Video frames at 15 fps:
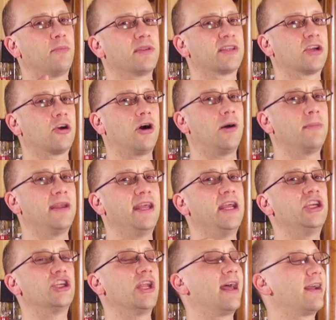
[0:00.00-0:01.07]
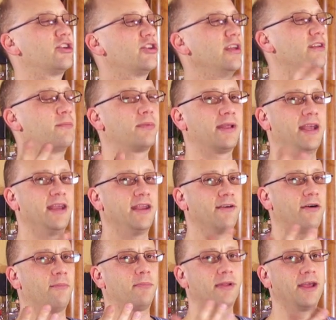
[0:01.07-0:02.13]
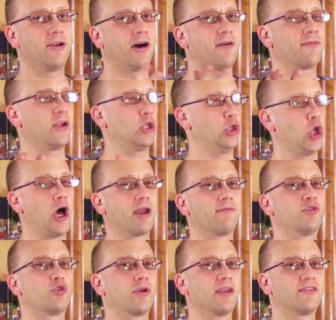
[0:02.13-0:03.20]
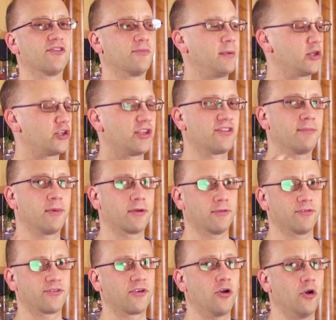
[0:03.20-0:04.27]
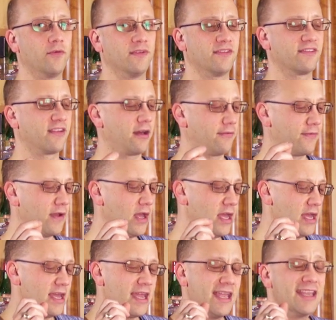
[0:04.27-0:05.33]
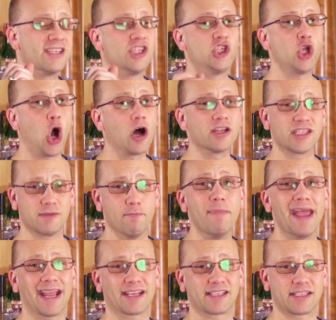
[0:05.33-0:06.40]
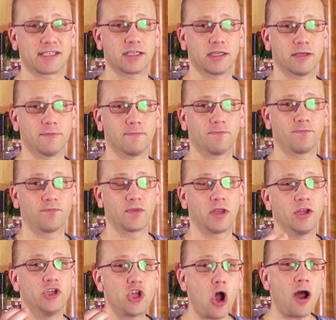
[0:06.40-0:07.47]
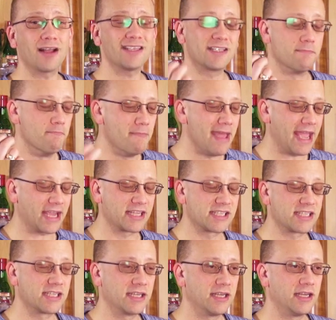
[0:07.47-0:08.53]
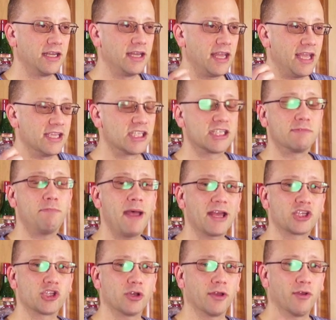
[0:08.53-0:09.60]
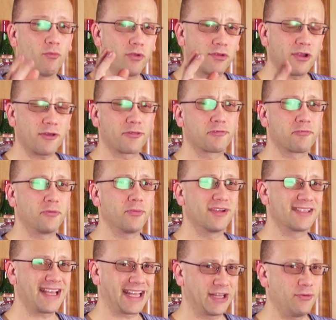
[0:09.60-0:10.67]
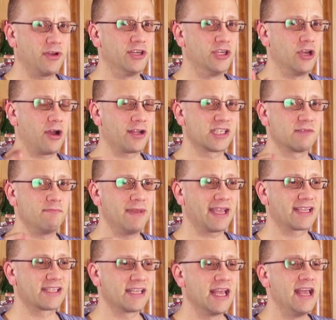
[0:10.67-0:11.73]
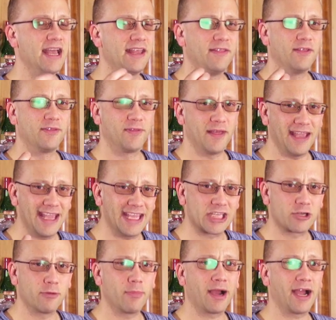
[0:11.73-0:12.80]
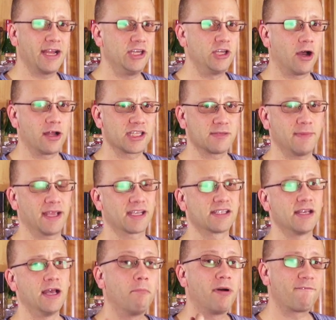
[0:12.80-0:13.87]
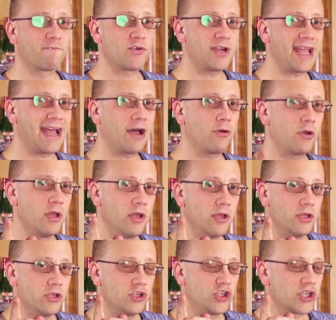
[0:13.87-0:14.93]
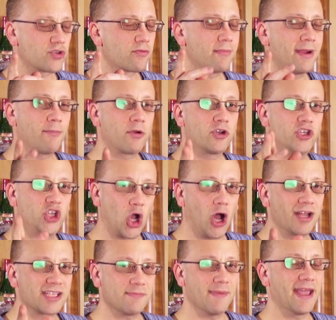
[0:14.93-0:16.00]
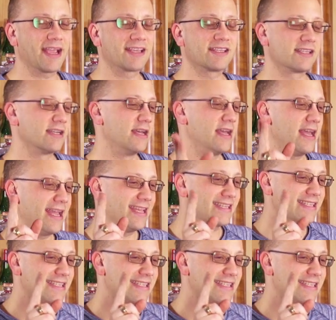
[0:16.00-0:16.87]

but the combination actually is played, played off in a lot of drinks, especially at Smuggler's Cove and stuff, is Don's Mix. Don's Mix is special, and we'll go through exactly what Don's Mix, the, the history behind Don's Mix. But for now, just remember Don's Mix is